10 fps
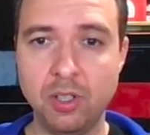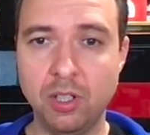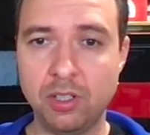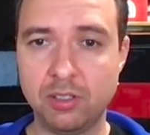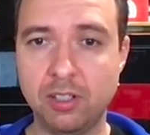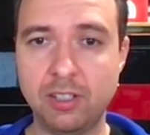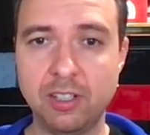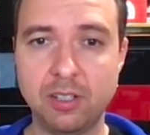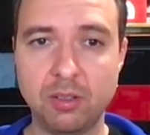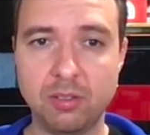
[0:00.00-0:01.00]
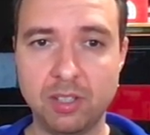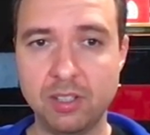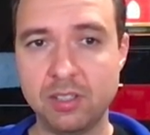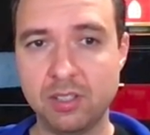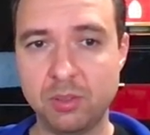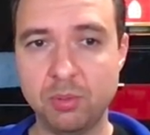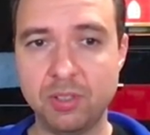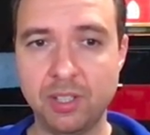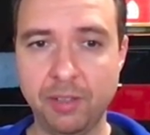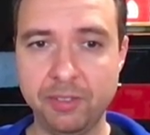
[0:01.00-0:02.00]
and clicking on this, it would
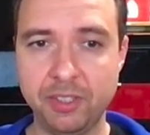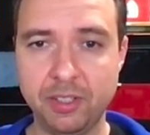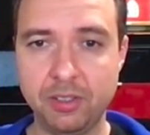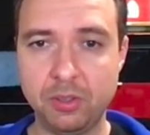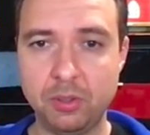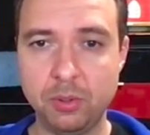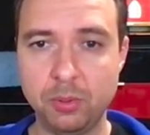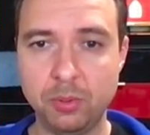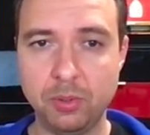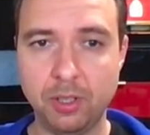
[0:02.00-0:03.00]
navigate to